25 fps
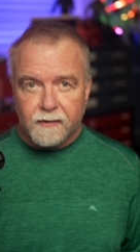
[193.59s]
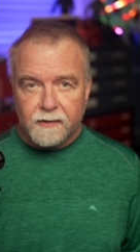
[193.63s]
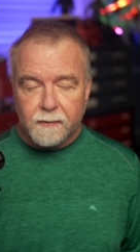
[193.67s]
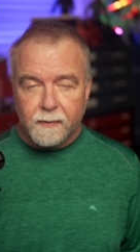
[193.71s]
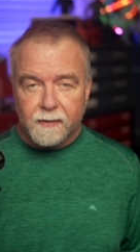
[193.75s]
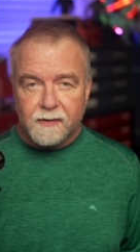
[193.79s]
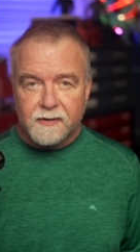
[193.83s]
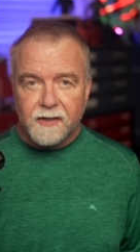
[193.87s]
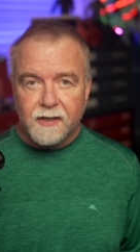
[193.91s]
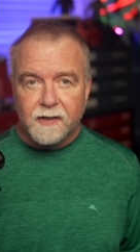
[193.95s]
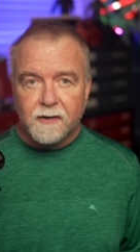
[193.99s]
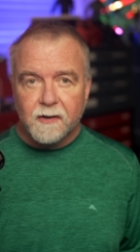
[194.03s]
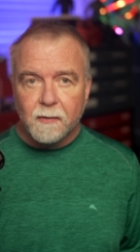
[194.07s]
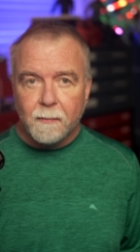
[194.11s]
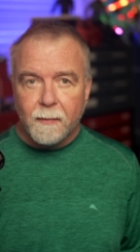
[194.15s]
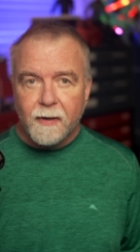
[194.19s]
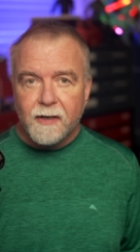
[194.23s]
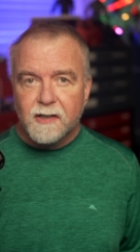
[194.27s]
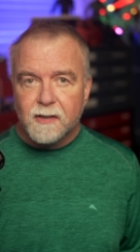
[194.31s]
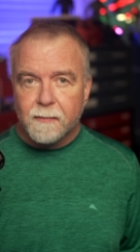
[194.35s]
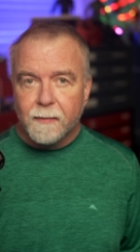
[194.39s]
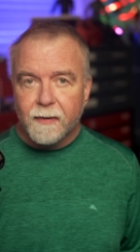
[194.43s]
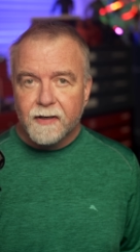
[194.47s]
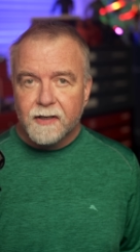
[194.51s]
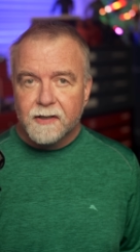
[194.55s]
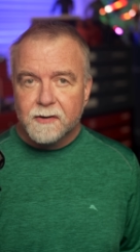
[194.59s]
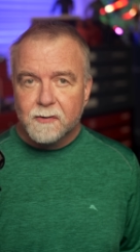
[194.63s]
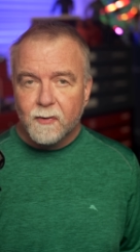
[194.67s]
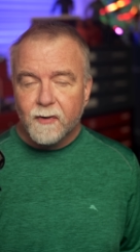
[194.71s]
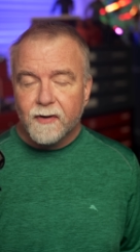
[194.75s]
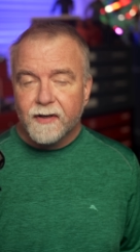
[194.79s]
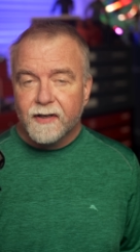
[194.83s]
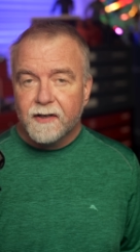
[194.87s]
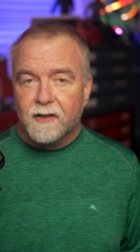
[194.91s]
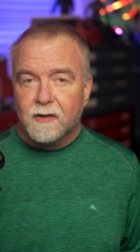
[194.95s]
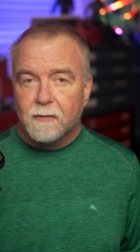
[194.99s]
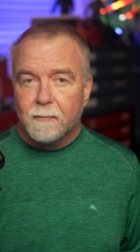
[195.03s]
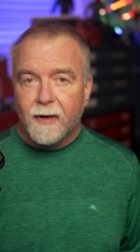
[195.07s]
so a single measurement is
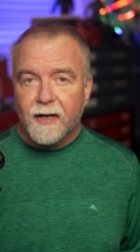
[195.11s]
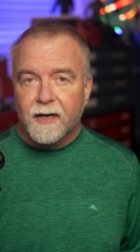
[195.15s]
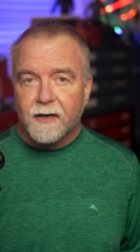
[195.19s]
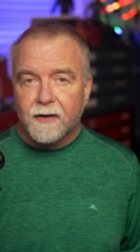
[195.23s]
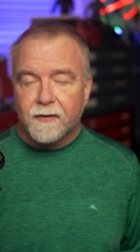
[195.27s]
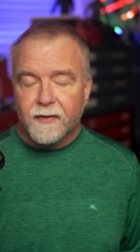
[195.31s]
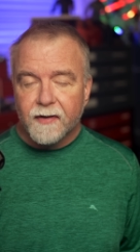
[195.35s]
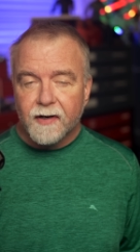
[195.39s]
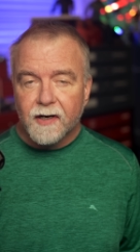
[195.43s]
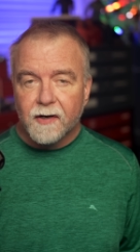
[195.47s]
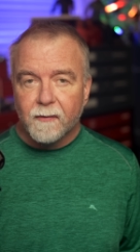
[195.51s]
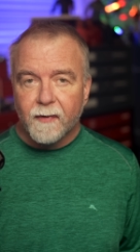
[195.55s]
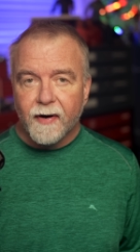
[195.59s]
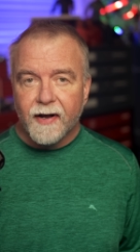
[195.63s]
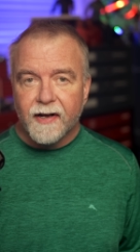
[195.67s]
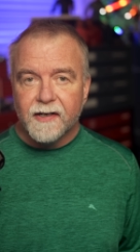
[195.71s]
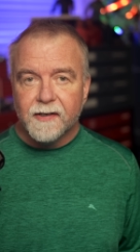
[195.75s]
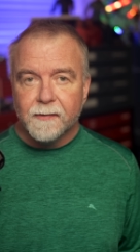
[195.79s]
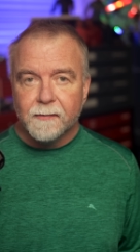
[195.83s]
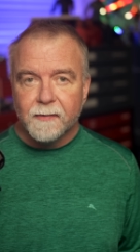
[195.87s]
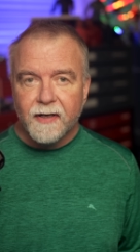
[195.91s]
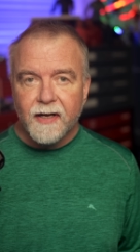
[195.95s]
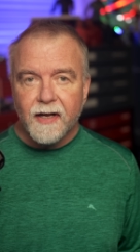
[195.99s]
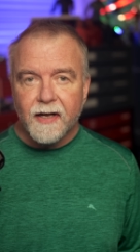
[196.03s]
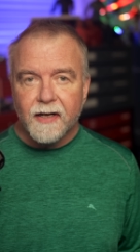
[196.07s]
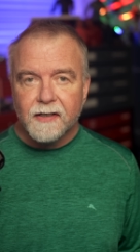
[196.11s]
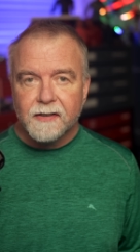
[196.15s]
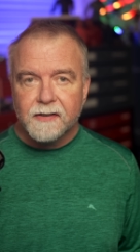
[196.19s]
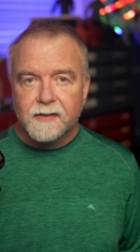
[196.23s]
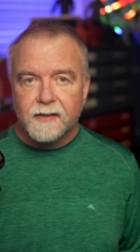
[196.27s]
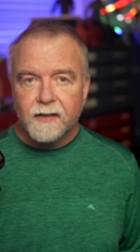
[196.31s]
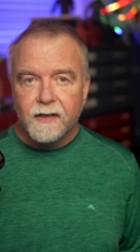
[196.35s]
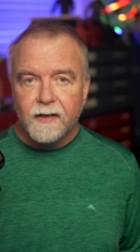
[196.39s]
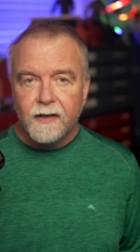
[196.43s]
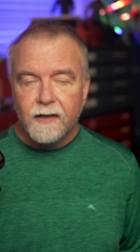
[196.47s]
really no better than a random guess,